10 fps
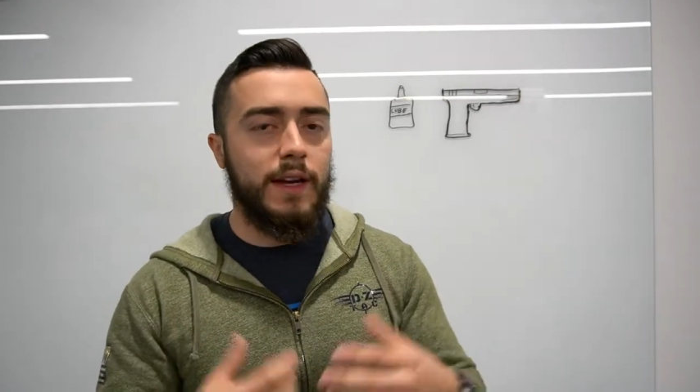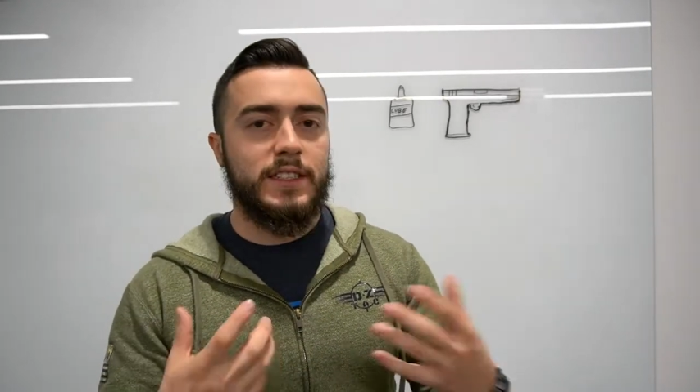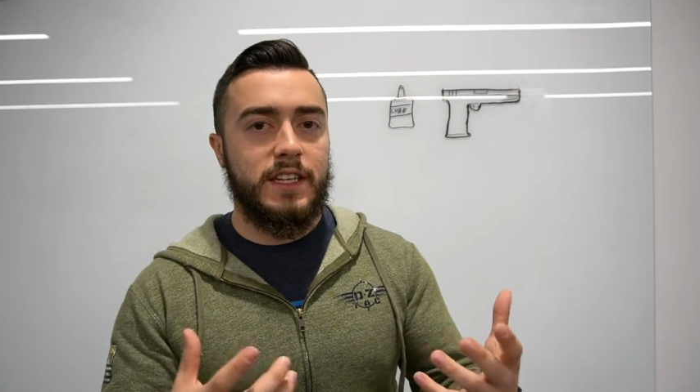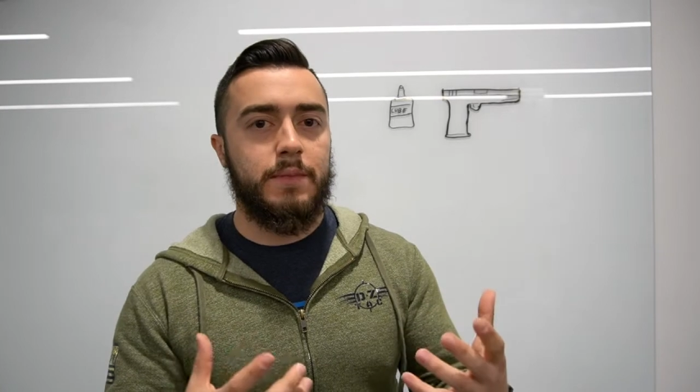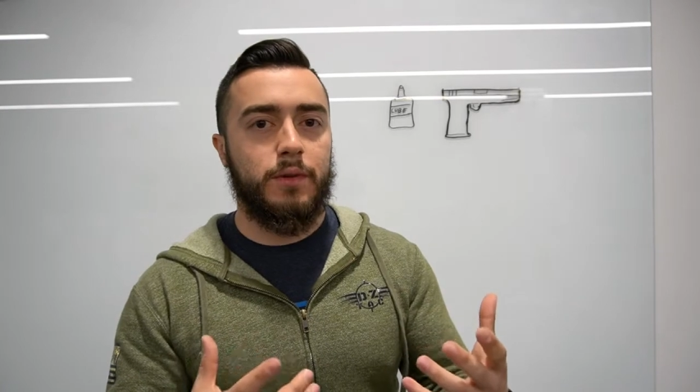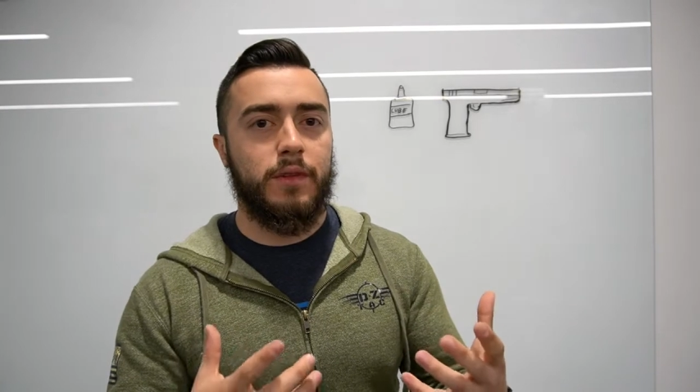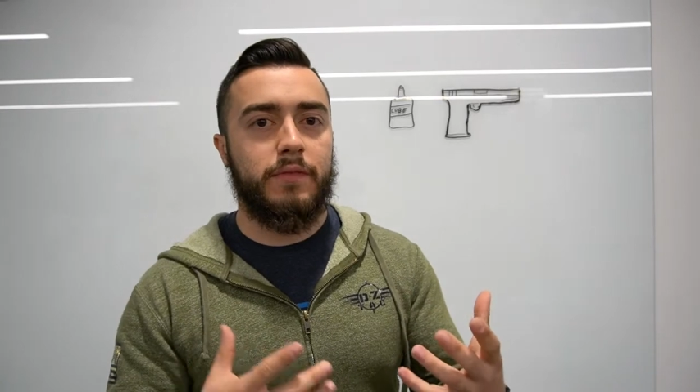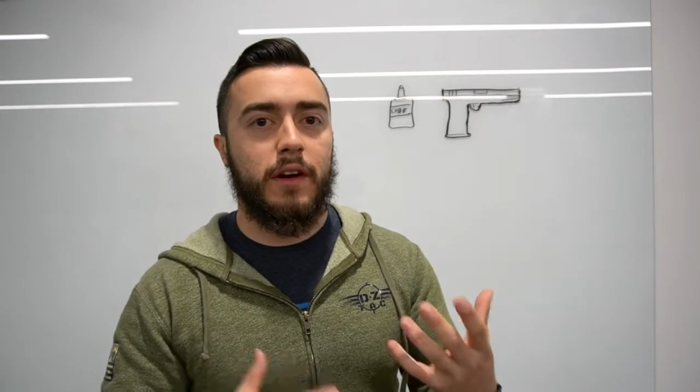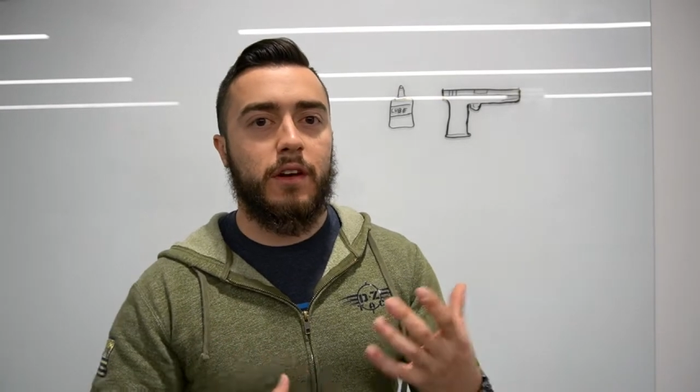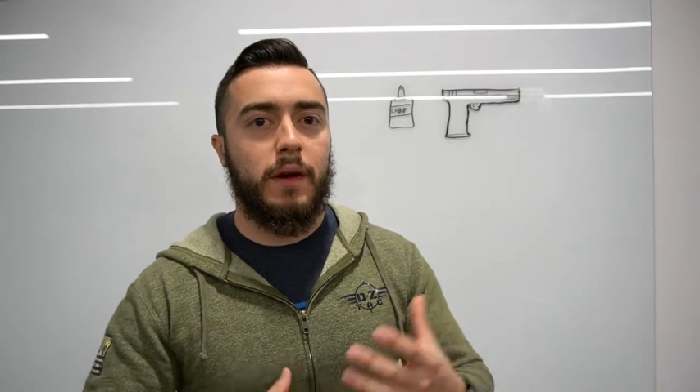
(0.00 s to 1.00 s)
Same thing with a
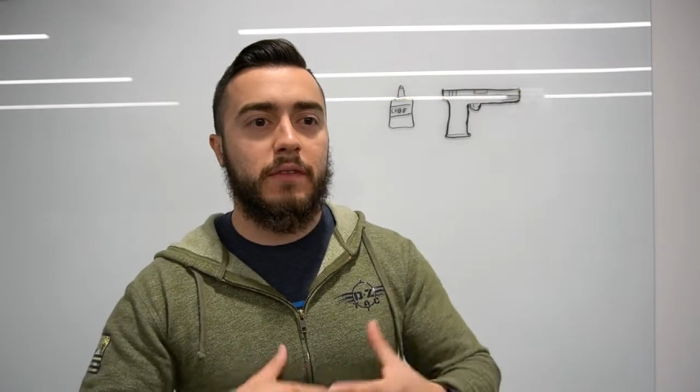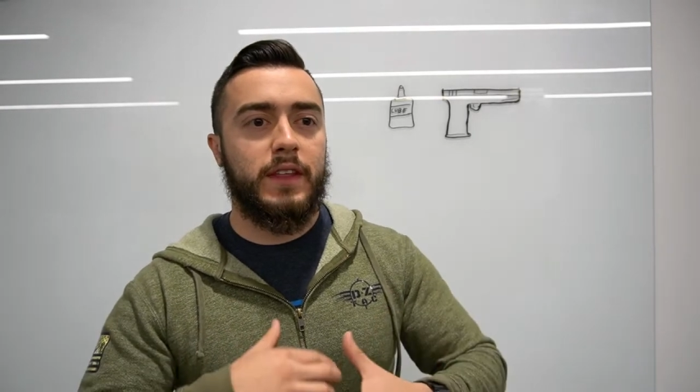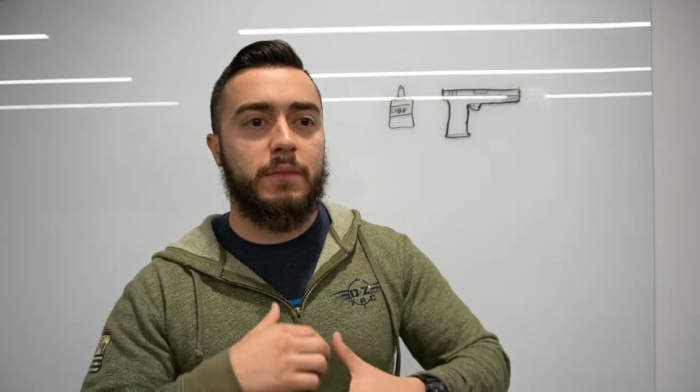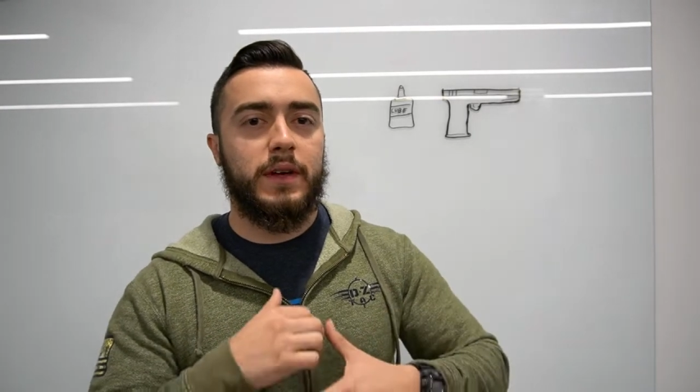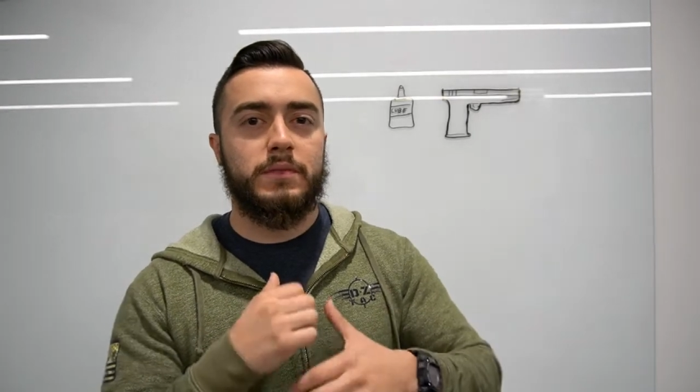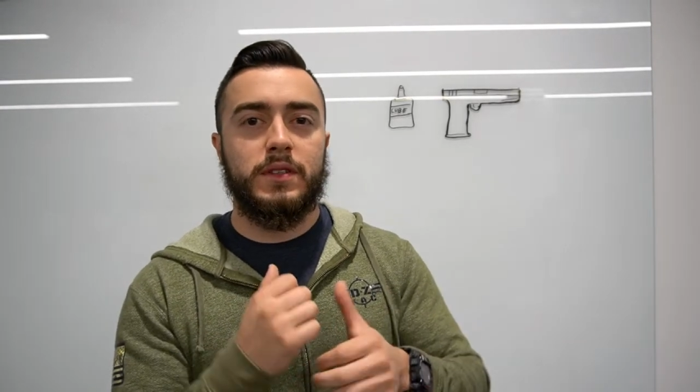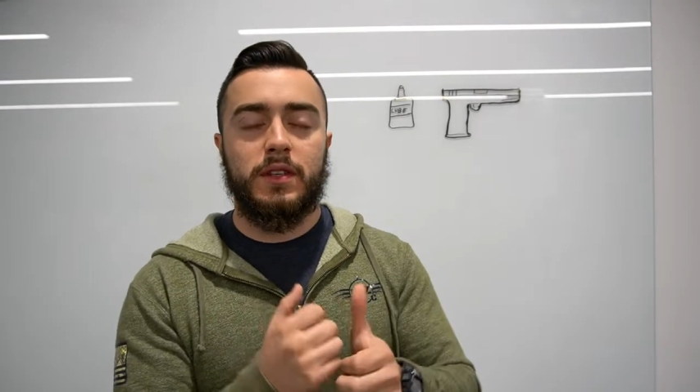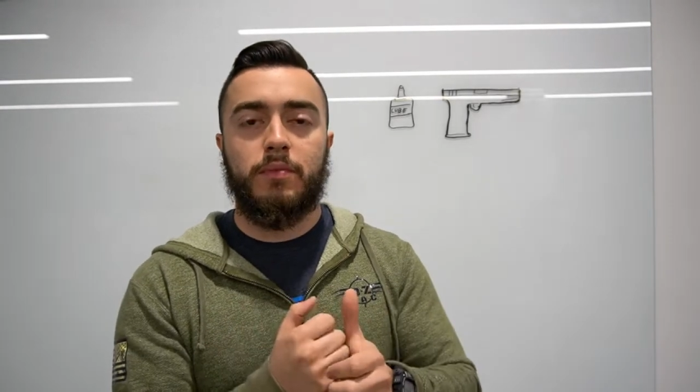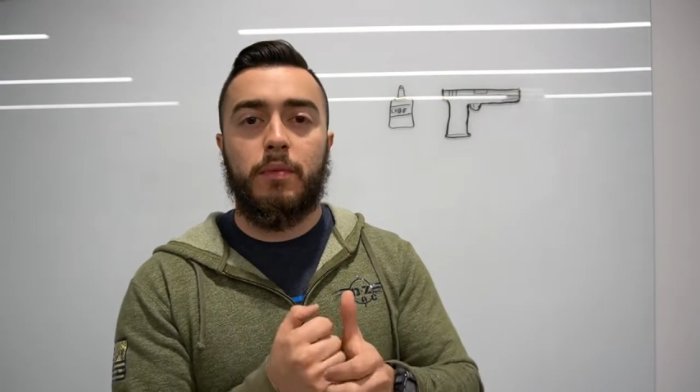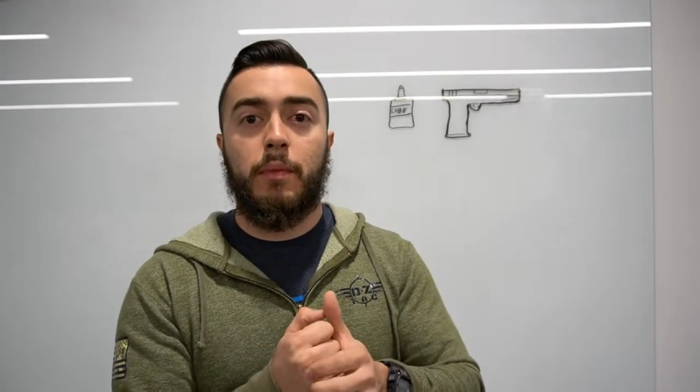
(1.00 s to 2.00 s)
firearm. Everything becomes a
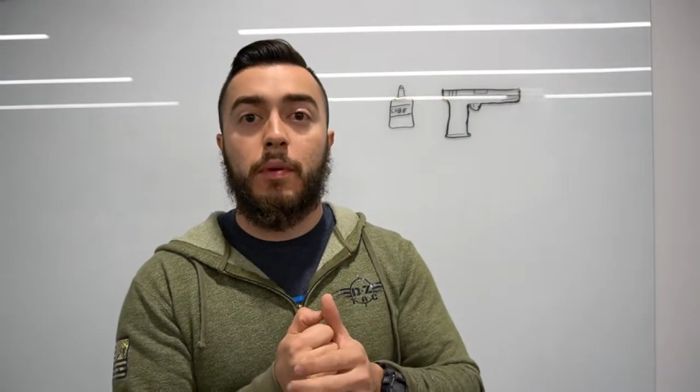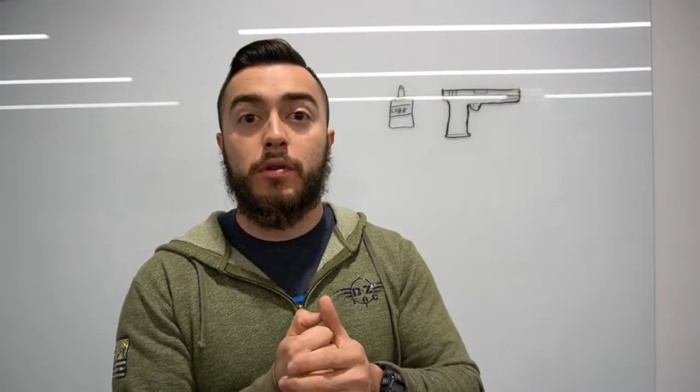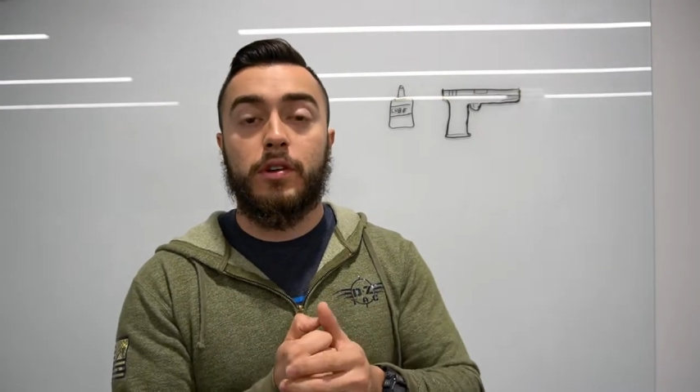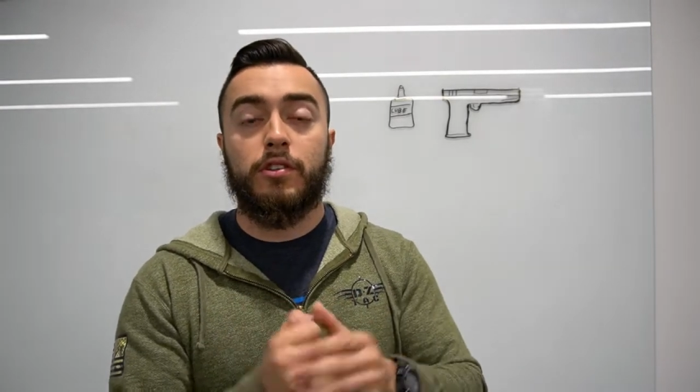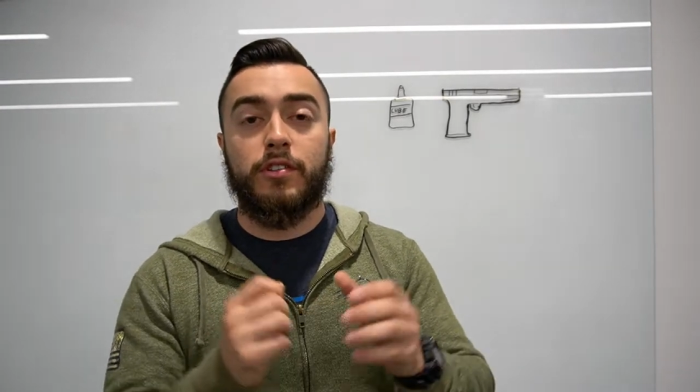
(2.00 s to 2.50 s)
little bit more bulkier,